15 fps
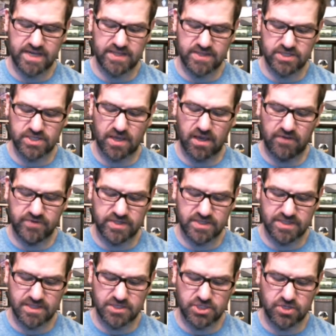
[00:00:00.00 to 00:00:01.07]
And this
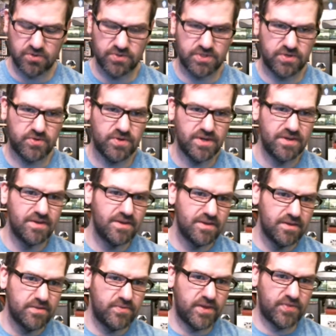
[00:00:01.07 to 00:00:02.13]
obviously shows you
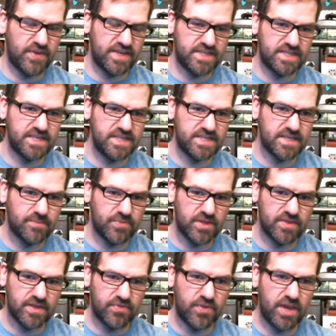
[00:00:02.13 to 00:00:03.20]
that they see
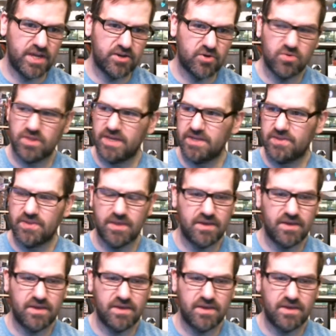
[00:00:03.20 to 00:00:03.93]
something that they know, like